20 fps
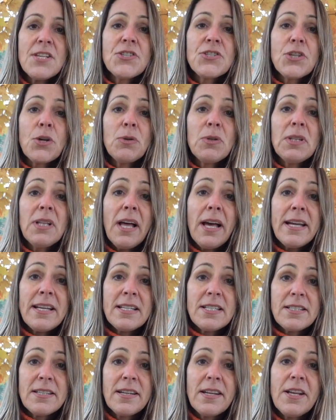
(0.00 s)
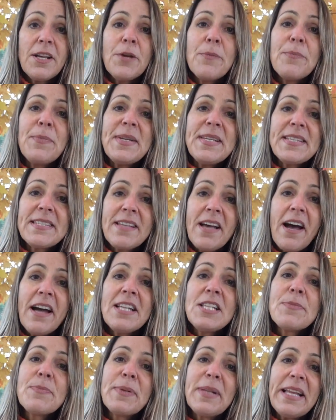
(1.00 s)
So light,
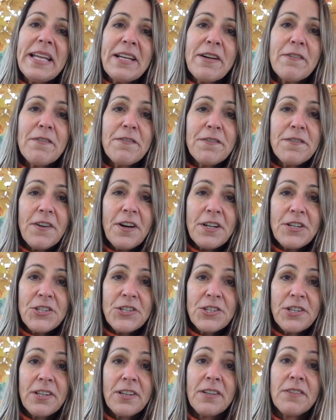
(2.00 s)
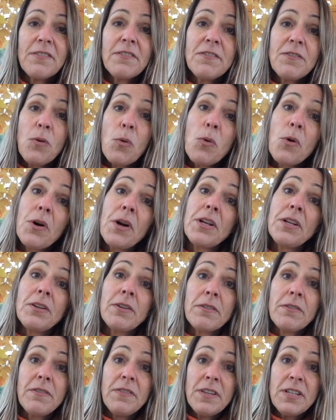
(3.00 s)
besides playing a function for
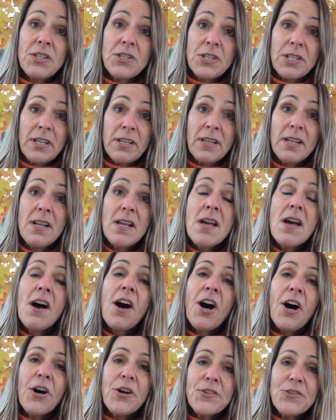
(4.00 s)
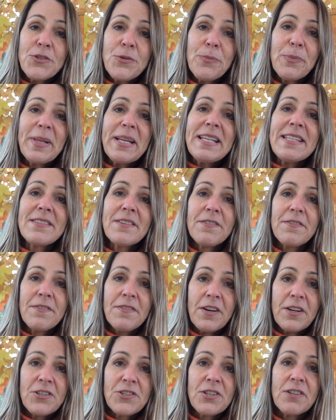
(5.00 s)
your vision, also plays a
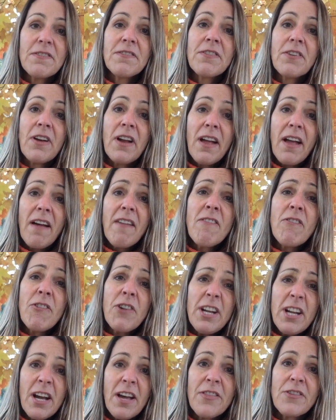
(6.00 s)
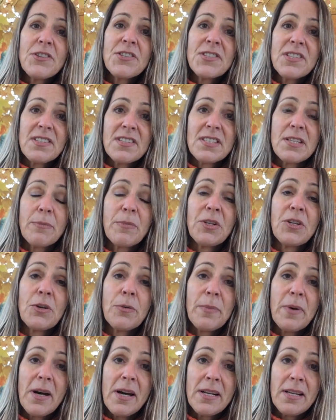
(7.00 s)
function for every other system in your
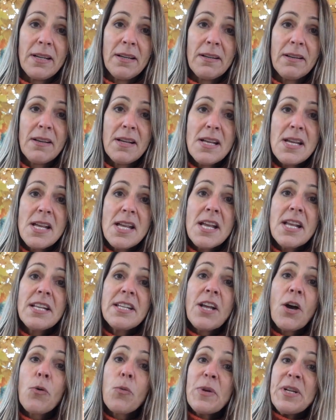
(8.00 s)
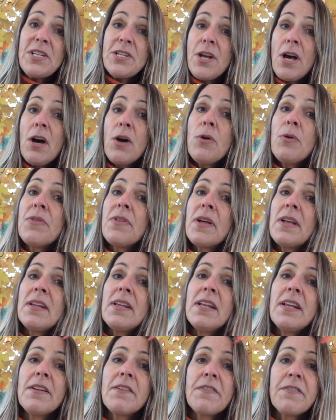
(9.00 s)
body. Now, we know that
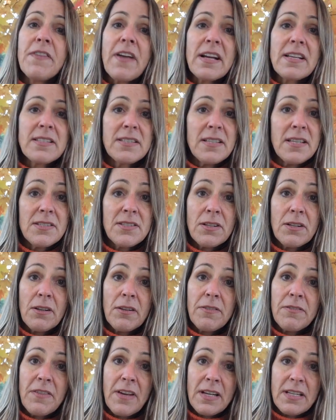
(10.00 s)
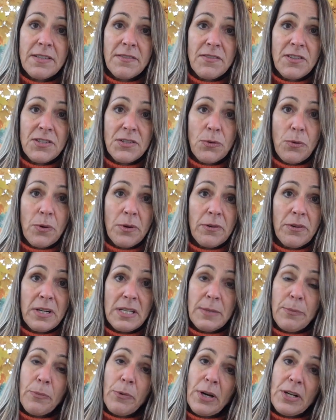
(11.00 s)
it affects seasonal affective disorder and
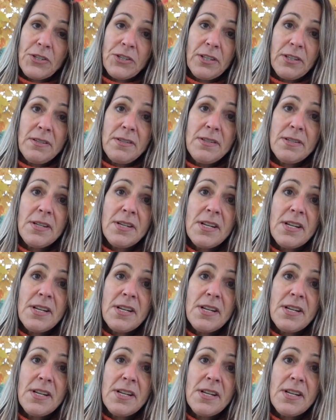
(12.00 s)
depression.